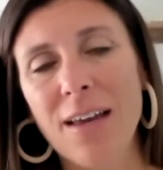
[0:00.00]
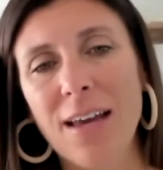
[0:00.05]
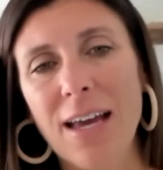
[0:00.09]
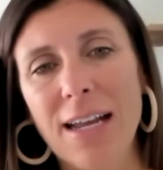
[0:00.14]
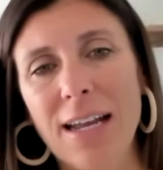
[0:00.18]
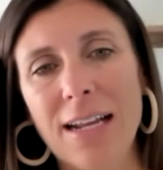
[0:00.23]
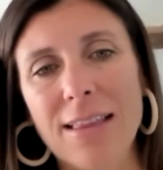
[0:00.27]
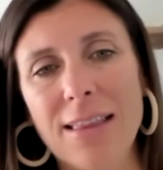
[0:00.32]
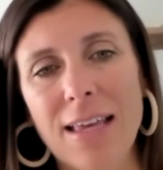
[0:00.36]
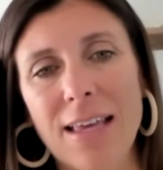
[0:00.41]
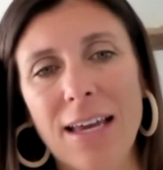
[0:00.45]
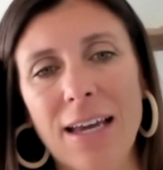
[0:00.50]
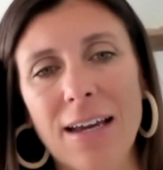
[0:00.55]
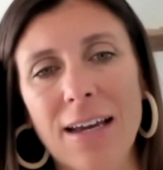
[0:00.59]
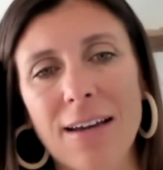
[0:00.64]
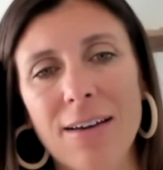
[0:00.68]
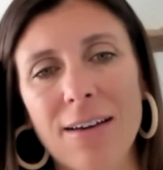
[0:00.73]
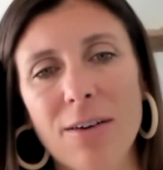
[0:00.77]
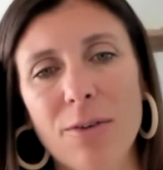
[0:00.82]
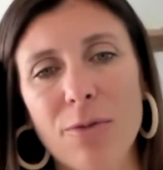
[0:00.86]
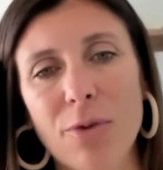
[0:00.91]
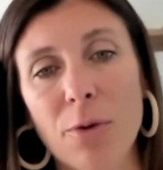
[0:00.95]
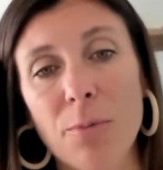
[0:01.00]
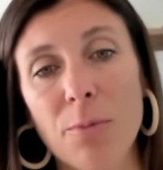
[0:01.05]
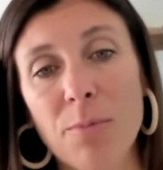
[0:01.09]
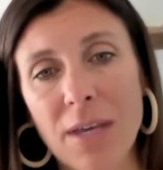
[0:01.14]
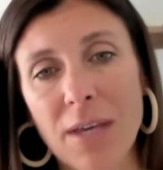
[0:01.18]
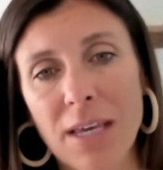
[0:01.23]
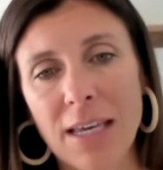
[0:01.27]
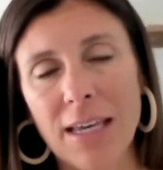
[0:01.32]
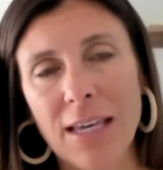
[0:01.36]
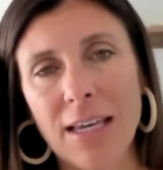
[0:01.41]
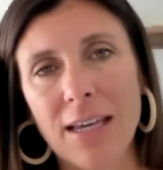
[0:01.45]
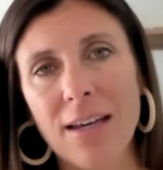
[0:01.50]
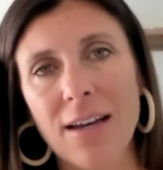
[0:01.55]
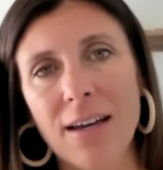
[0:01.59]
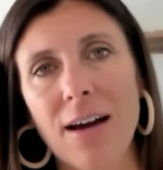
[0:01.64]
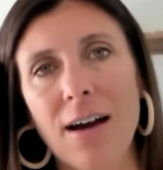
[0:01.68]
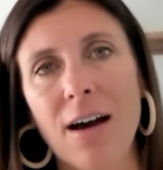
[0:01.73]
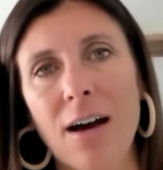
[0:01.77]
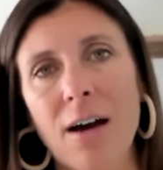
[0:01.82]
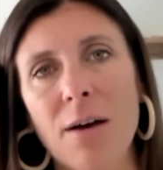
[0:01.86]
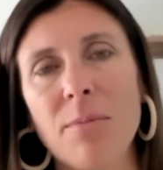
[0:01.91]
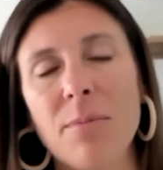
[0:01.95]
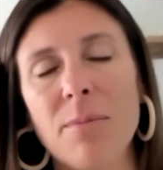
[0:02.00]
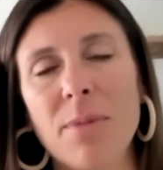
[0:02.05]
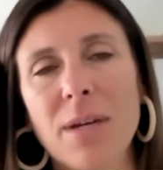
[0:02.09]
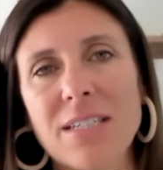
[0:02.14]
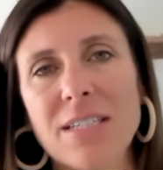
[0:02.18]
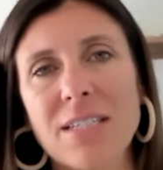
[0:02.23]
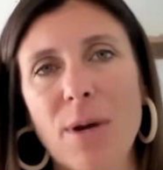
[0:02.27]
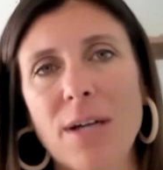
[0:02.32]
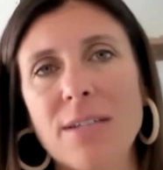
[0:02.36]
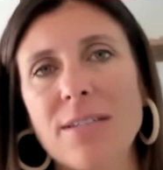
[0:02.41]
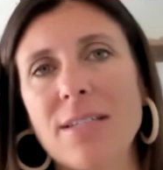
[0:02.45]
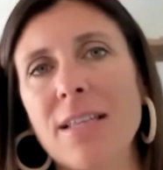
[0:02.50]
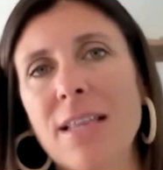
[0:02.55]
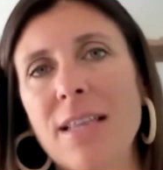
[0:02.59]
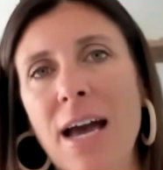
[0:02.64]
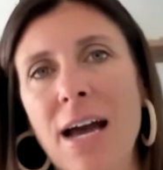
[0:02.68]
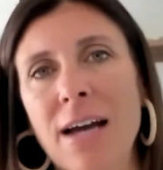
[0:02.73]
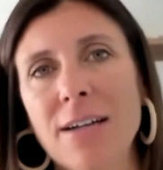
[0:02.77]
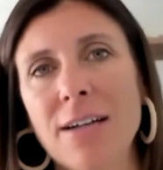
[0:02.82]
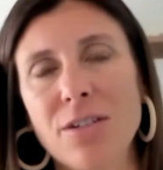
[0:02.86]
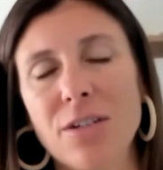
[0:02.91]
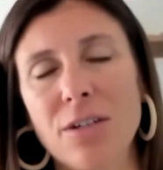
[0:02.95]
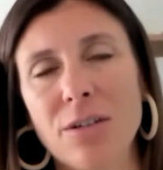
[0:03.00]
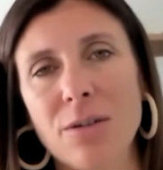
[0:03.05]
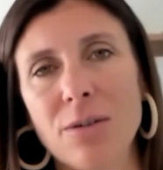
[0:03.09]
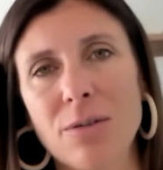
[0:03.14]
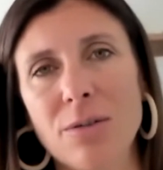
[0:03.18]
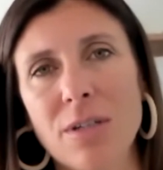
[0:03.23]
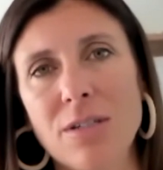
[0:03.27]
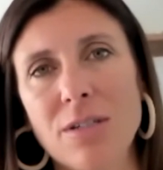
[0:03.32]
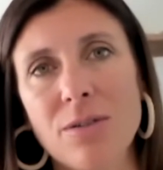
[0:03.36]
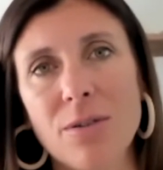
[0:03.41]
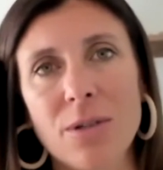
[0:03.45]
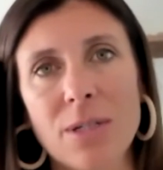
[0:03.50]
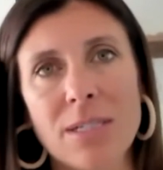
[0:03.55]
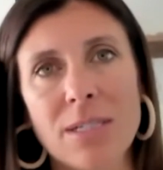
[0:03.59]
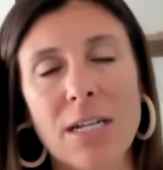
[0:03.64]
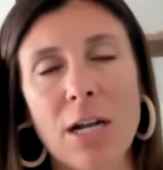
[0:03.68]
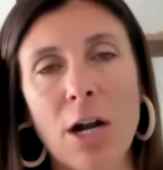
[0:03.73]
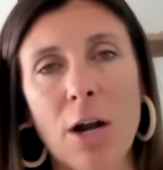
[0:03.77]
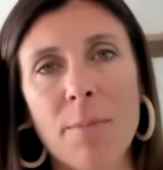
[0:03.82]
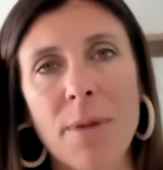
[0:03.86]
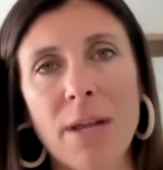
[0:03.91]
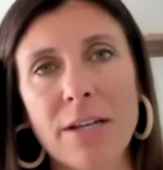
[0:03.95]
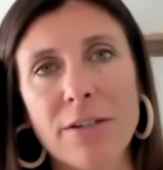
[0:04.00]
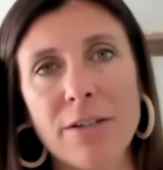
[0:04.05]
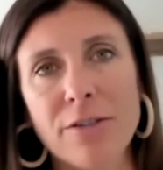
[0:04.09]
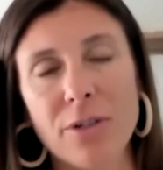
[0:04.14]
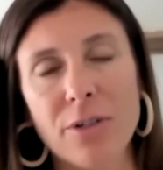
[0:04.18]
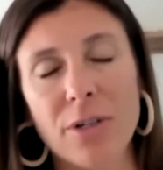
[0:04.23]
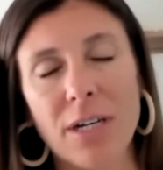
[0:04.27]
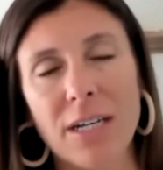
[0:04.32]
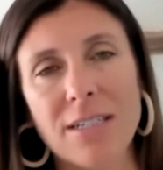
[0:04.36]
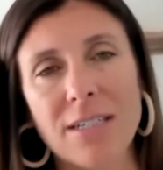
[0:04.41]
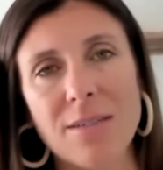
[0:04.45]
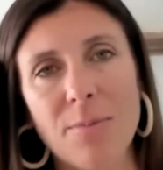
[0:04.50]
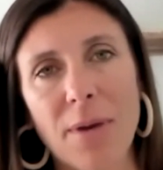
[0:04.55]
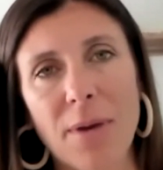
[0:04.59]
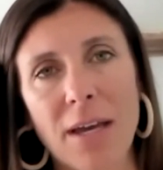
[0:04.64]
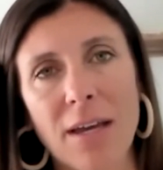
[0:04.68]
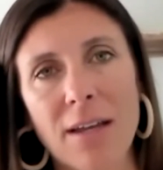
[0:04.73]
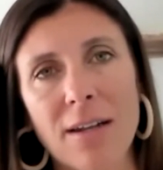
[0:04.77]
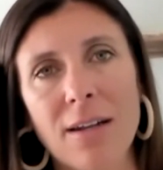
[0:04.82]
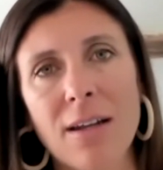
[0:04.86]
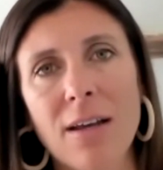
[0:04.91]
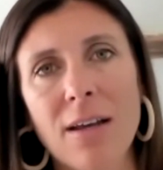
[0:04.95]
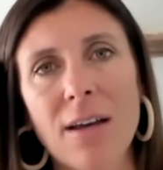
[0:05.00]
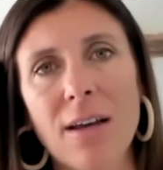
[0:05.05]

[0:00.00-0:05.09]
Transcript: And I think for me, expressing that to the students in our ministry has been